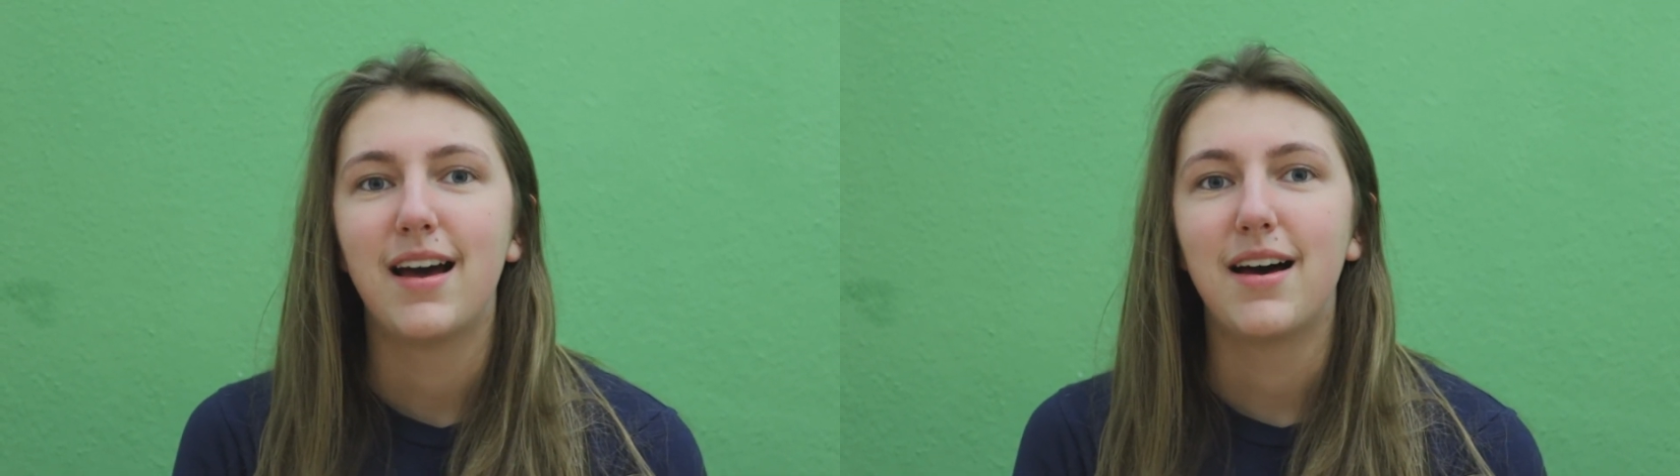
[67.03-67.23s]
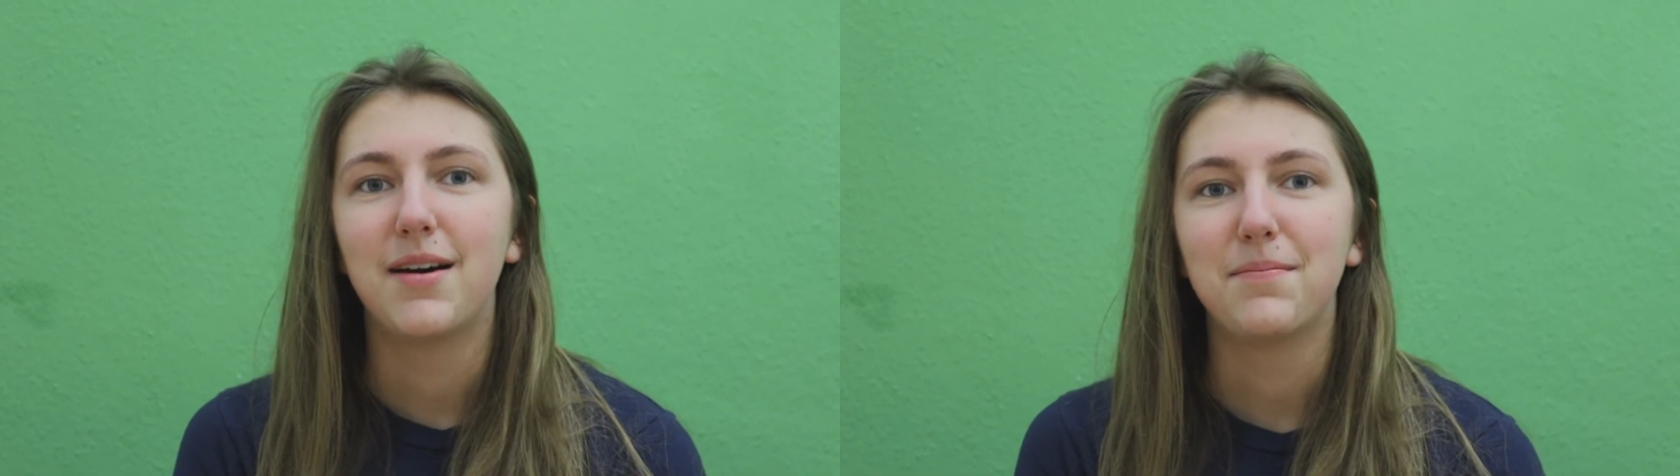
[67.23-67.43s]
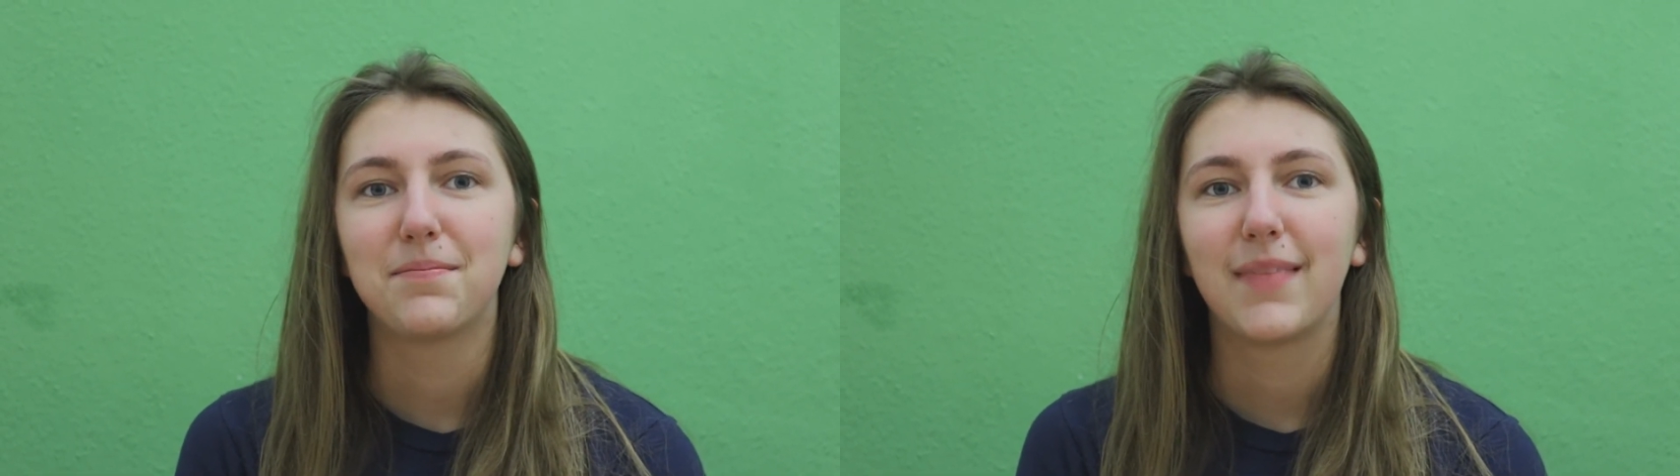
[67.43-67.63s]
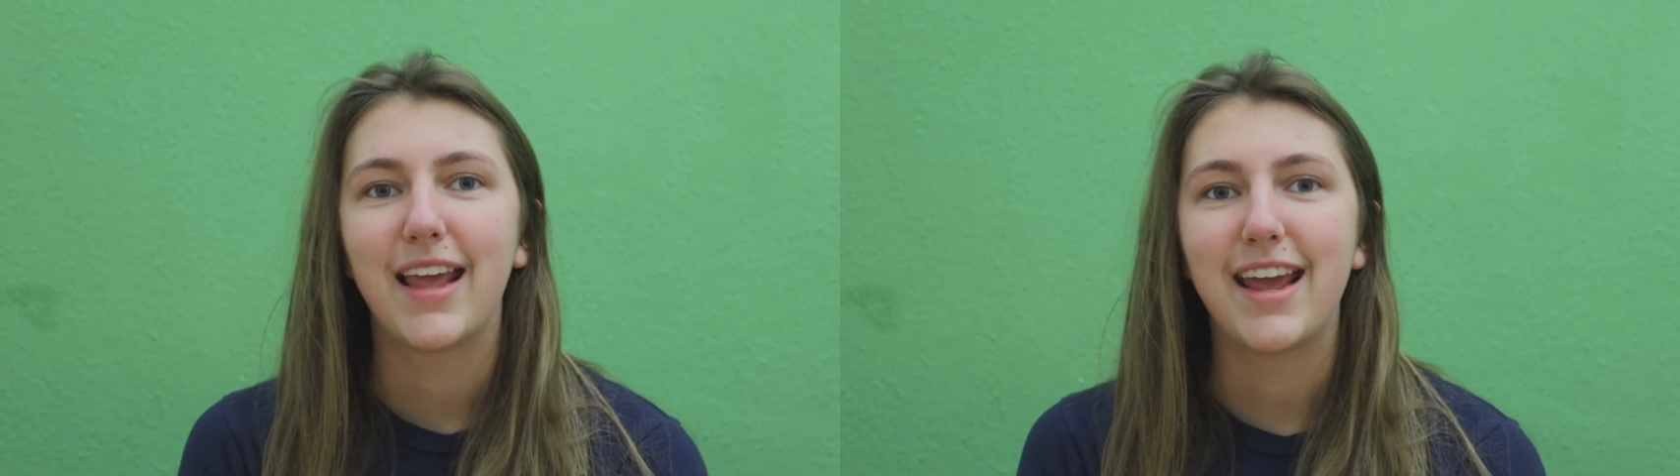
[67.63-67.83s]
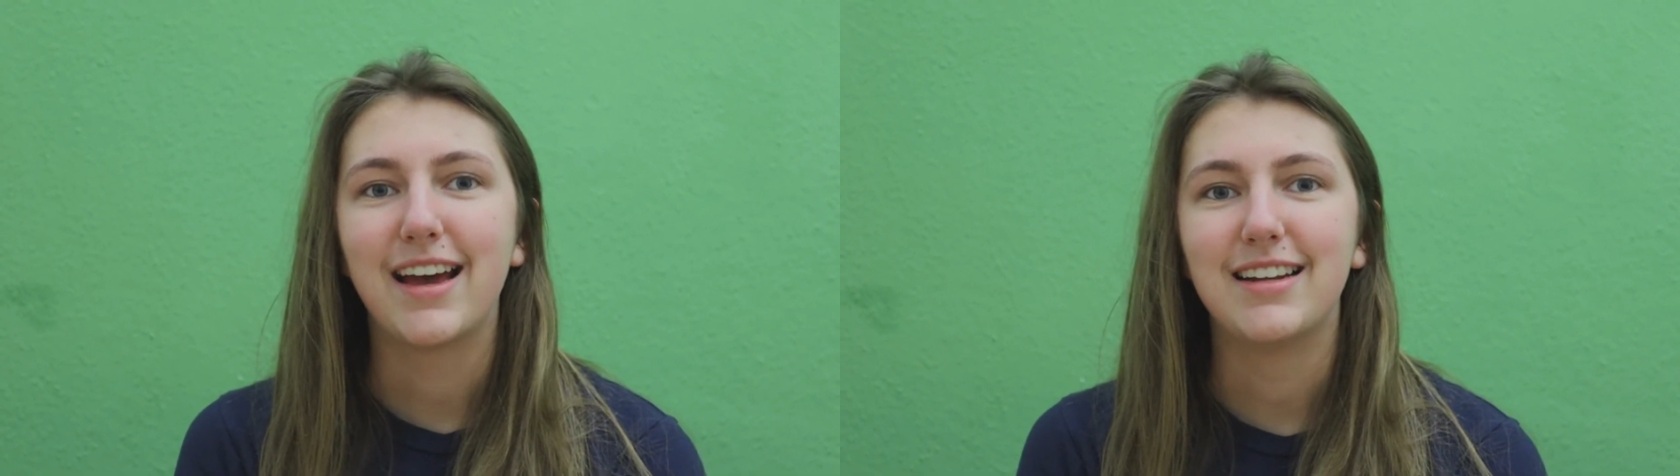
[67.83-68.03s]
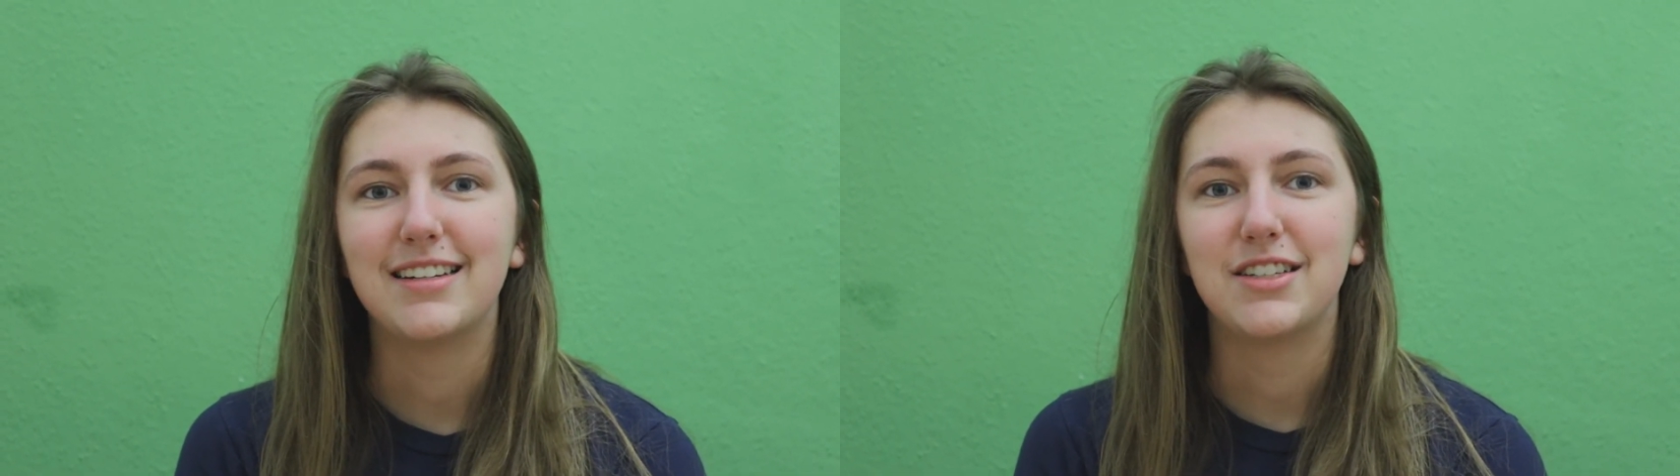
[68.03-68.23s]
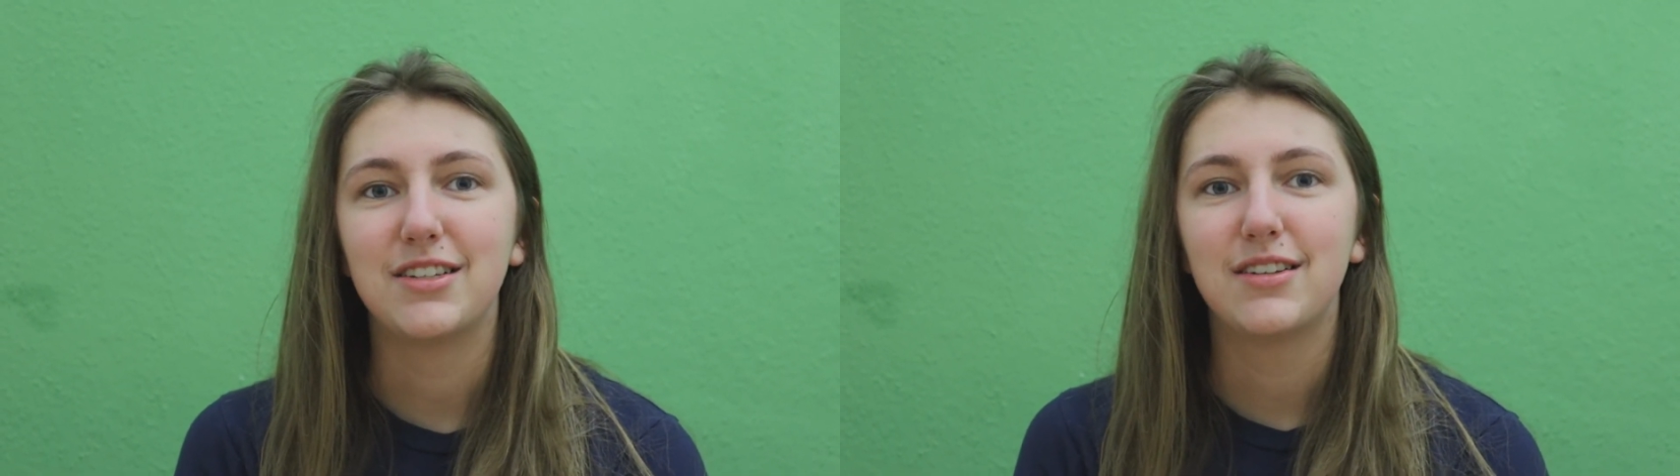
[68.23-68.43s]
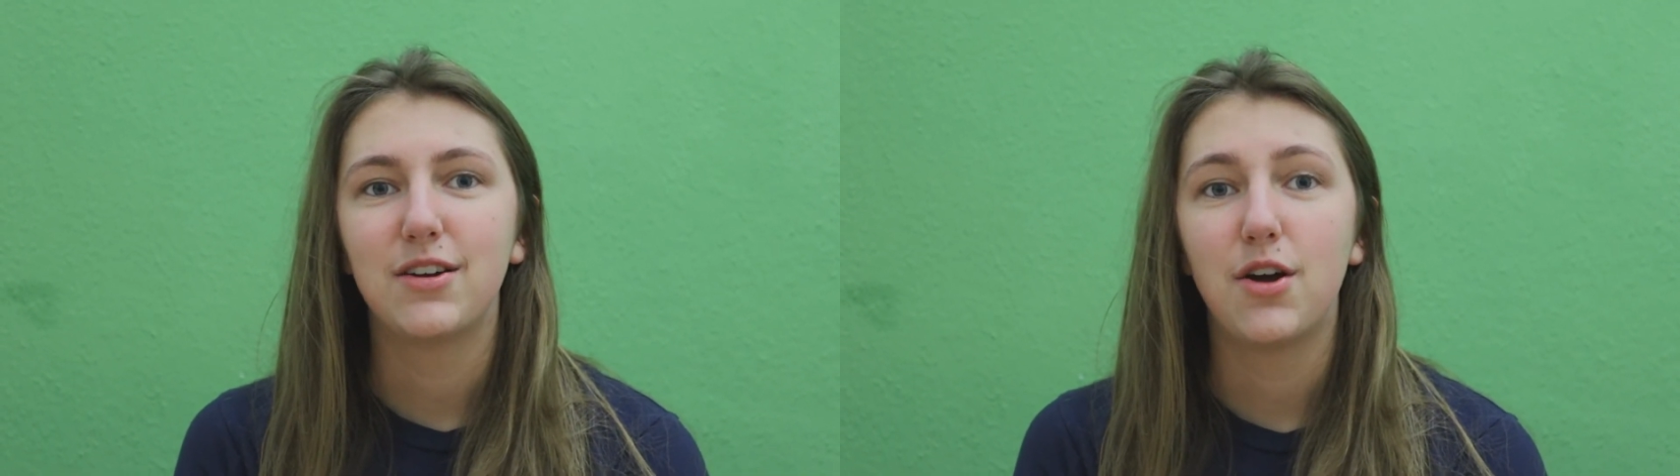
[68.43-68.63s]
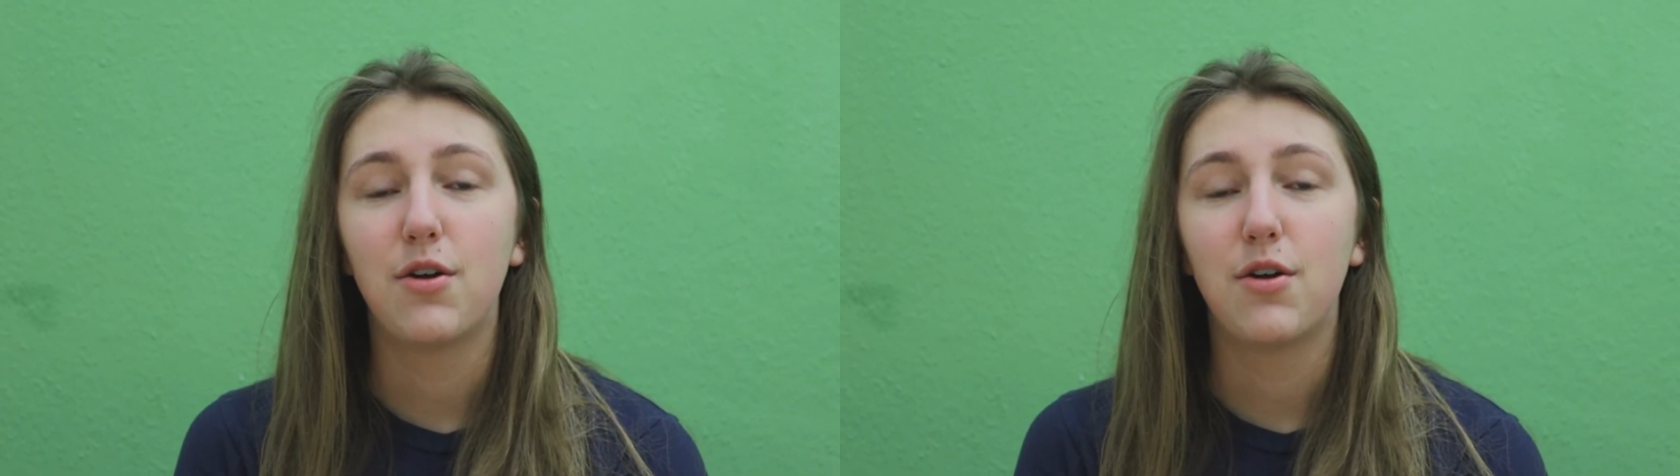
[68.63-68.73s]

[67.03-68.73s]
And